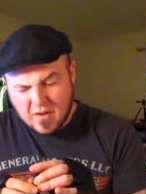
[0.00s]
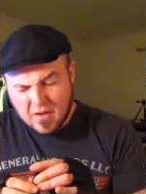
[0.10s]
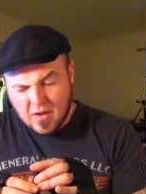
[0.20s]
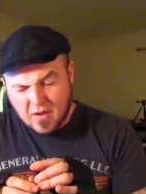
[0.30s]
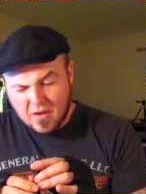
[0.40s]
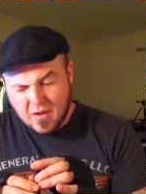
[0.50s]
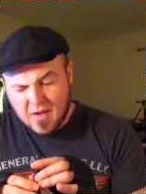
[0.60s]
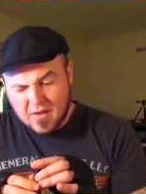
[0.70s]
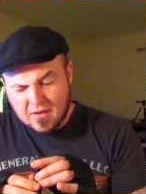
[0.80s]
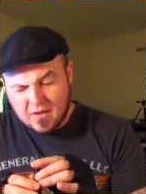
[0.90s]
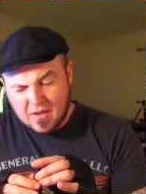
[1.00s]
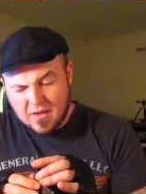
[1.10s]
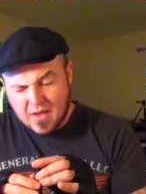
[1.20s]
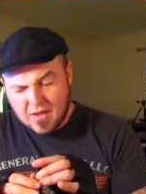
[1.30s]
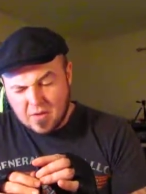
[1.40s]
Gonna go ahead and look
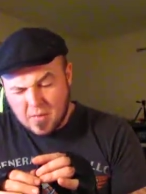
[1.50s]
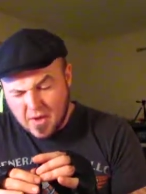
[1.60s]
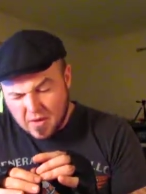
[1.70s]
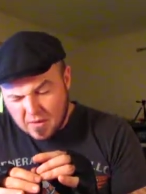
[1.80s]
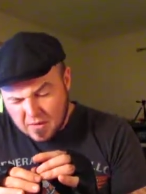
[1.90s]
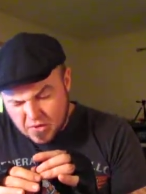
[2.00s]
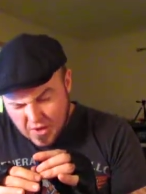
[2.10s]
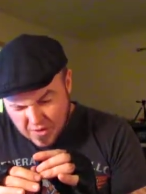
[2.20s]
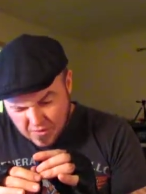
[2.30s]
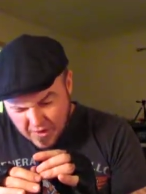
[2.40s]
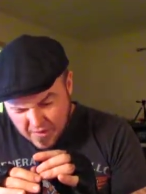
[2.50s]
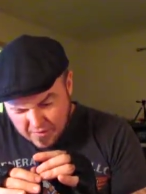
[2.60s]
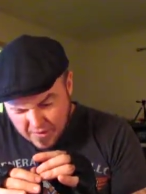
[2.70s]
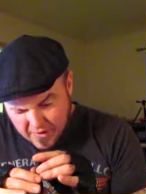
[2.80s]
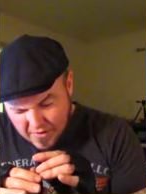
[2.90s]
down the barrel, check the
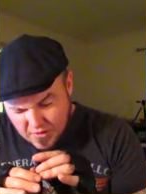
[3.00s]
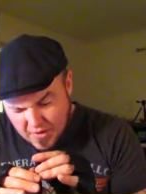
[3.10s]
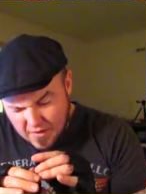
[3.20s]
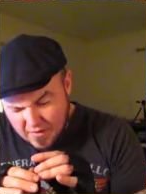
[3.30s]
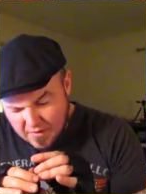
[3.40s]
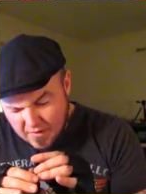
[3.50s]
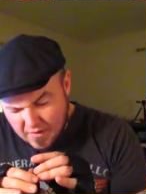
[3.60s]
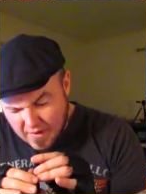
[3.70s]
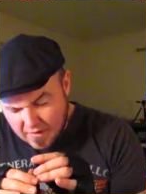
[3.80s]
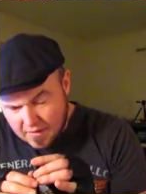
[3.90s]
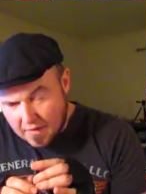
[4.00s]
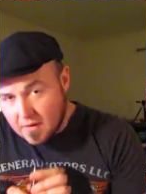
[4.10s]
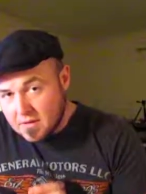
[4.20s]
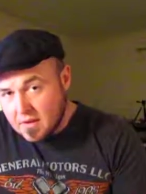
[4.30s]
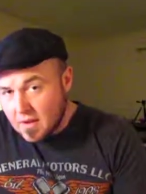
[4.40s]
rifling, check that
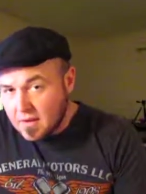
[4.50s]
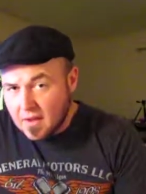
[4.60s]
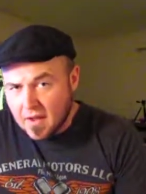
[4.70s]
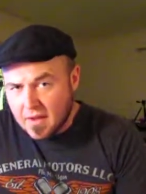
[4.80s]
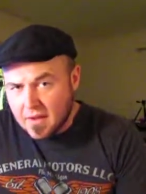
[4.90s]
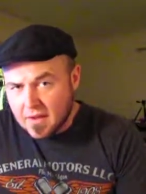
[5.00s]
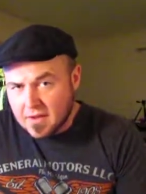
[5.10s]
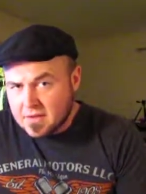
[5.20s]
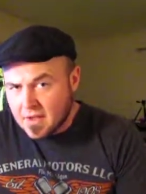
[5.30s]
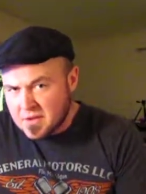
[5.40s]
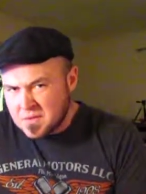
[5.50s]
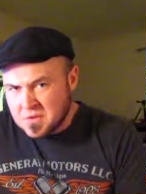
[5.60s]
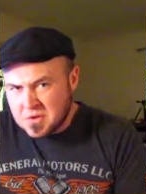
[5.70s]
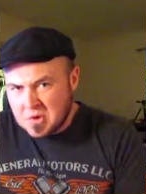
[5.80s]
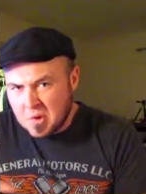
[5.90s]
there's not any excessive
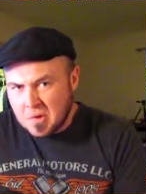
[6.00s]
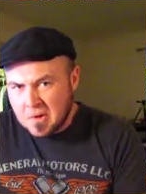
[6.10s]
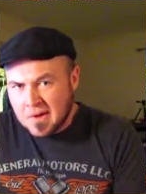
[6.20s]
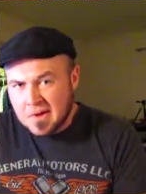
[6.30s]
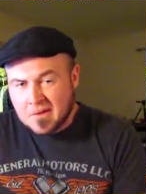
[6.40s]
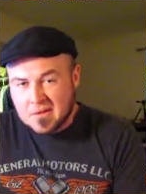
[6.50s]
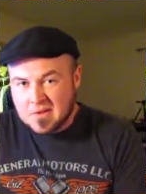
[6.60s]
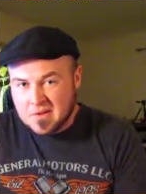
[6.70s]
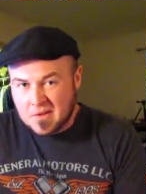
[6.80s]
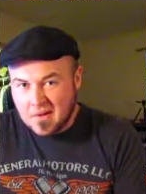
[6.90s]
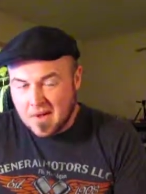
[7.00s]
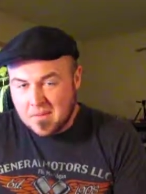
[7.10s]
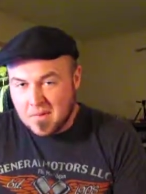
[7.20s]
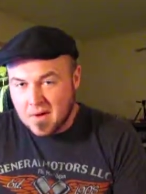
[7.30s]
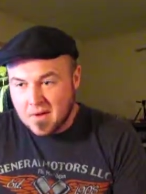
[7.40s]
scoring or scrape
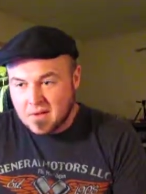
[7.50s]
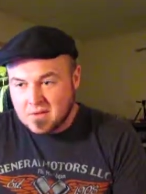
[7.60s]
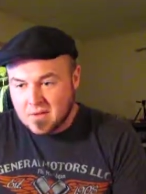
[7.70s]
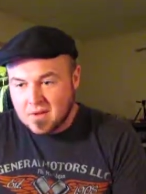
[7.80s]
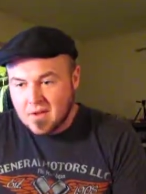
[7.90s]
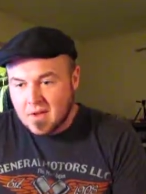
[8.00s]
marks or